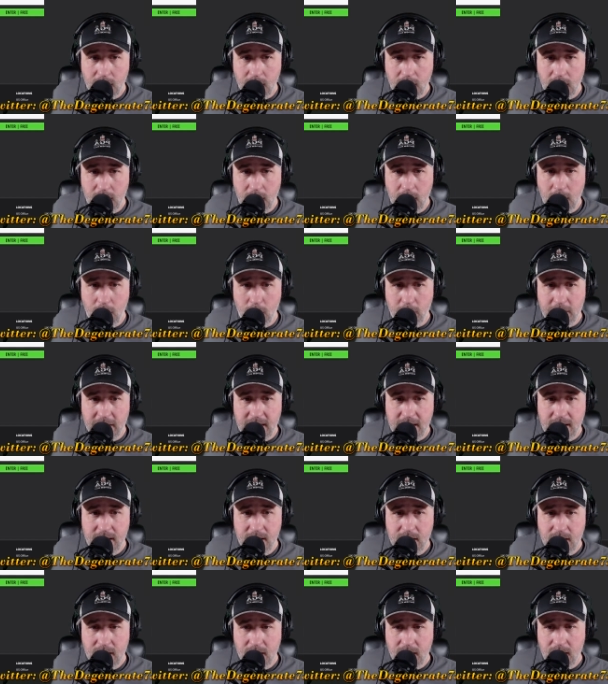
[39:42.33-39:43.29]

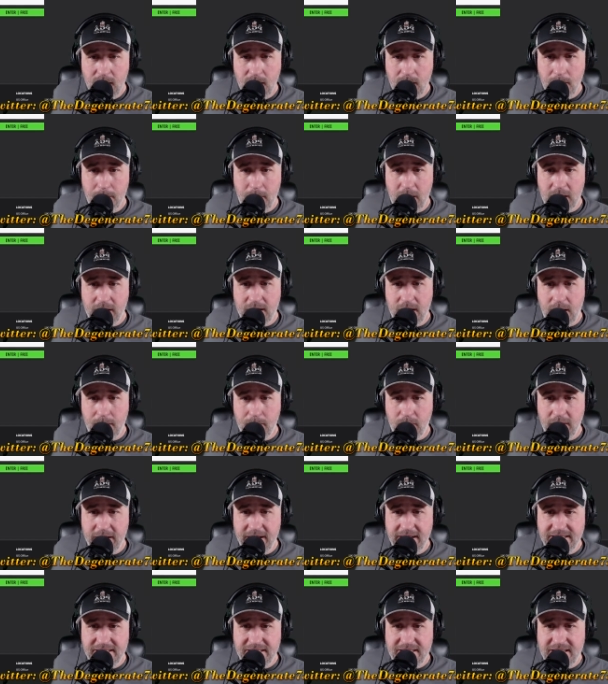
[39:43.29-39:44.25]
Hoagie
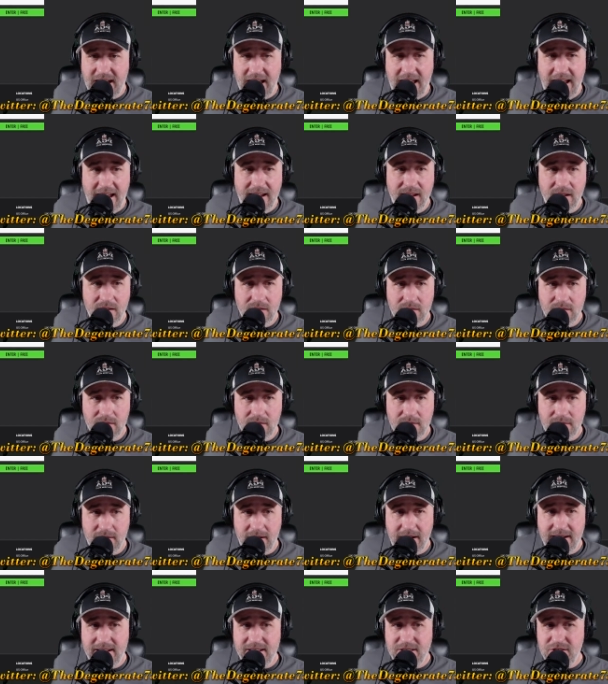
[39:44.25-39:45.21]
Montgomery Day.
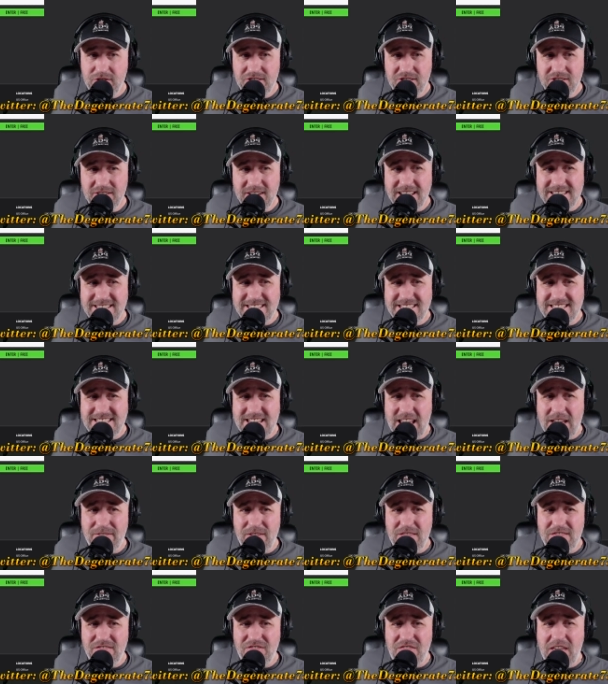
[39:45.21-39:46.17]
right? And you still got
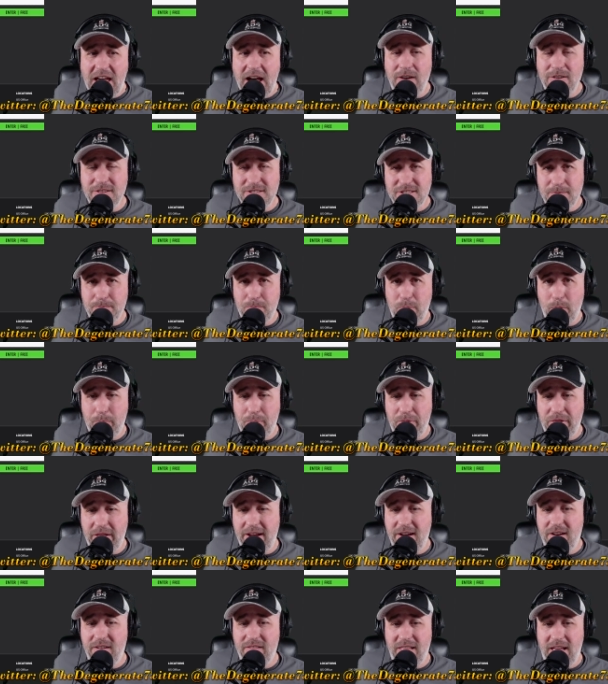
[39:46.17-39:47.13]
7,000 per
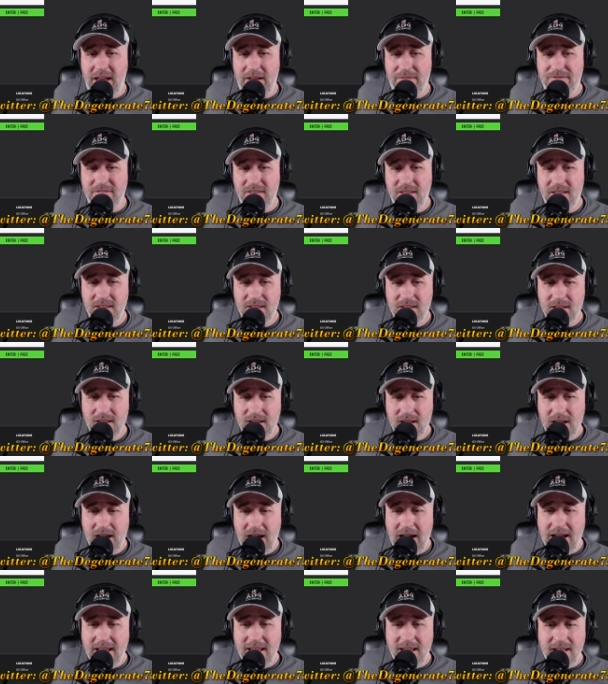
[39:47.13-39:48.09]
player left.
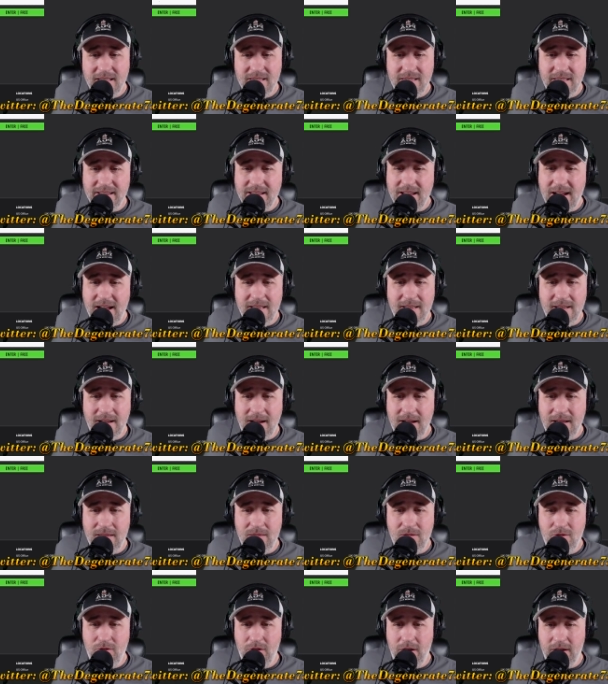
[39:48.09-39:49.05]
I
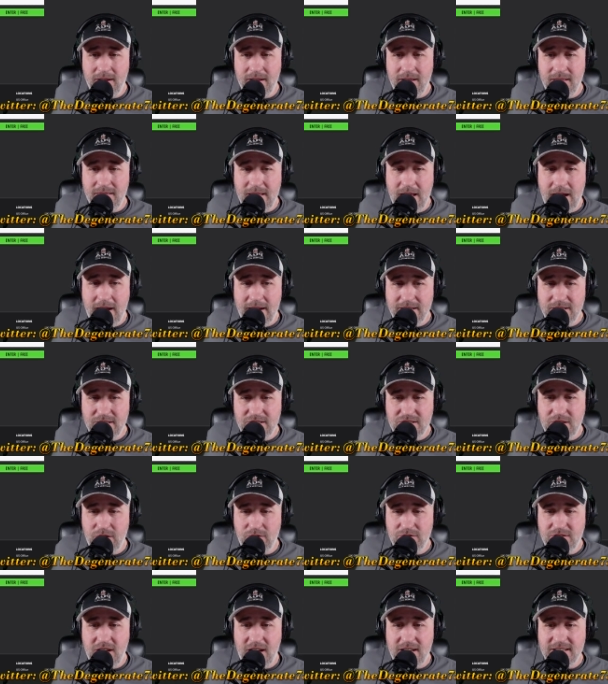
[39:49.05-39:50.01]
look, now I just
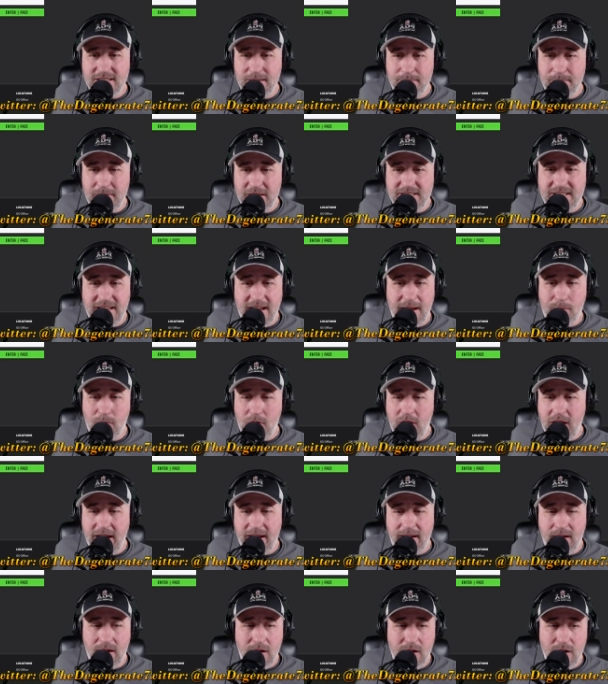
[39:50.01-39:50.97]
go toss in my Sam
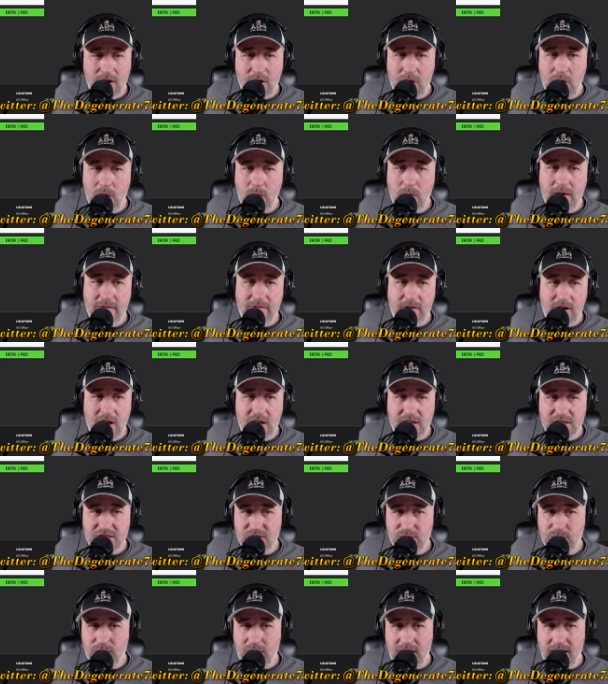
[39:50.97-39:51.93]
Ryder, whoever
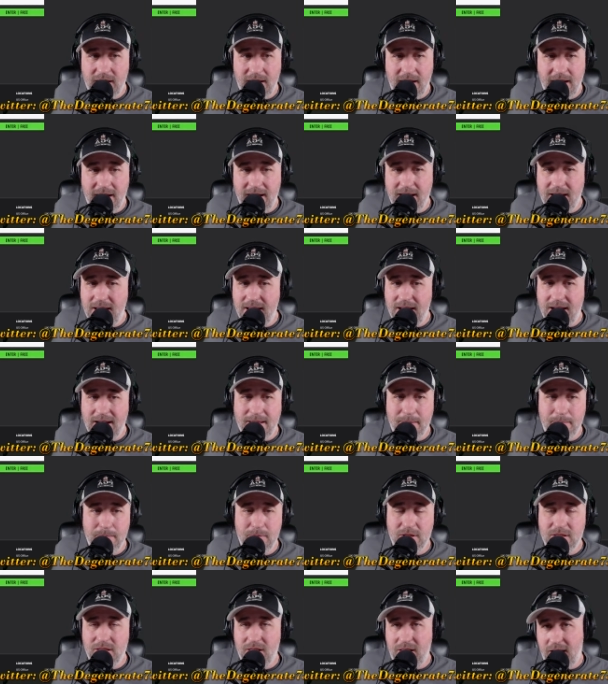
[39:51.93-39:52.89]
else you want, and I can
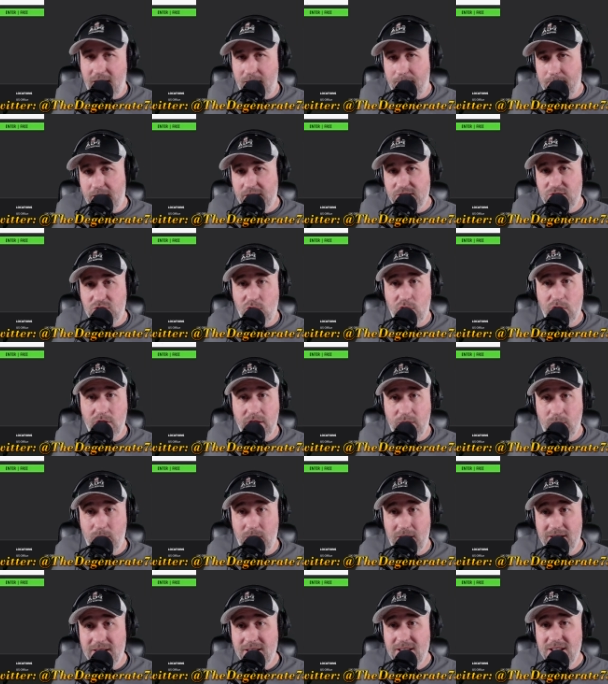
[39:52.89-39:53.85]
build a lineup I totally
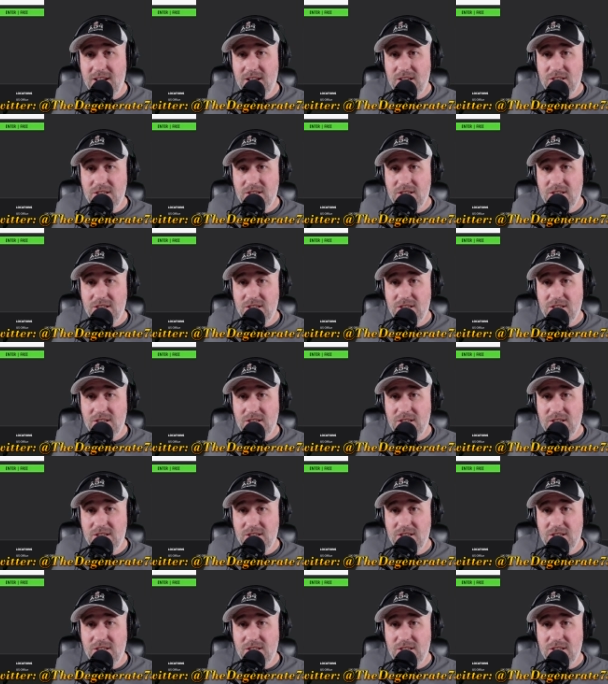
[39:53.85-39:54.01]
want.